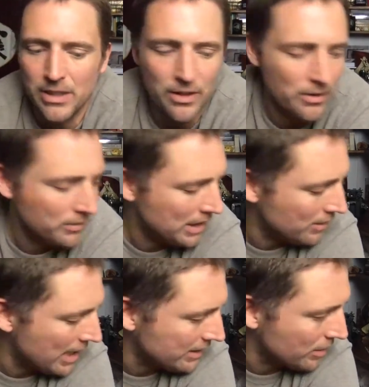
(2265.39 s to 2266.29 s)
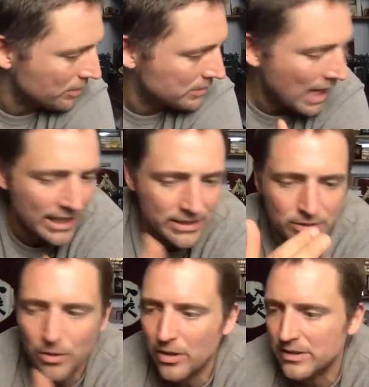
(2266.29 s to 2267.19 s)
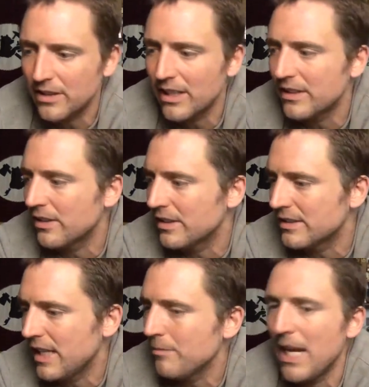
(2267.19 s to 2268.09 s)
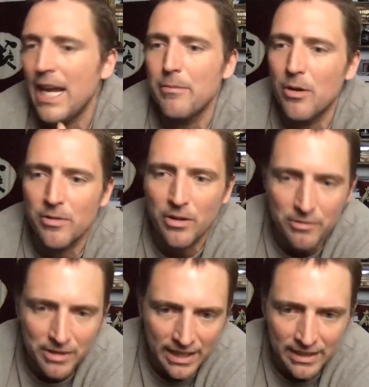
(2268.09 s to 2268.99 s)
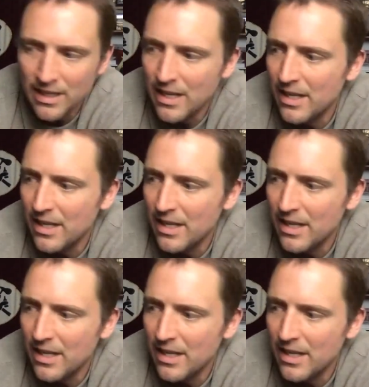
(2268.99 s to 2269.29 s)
They like their dinosaurs. They like the same game over and over again.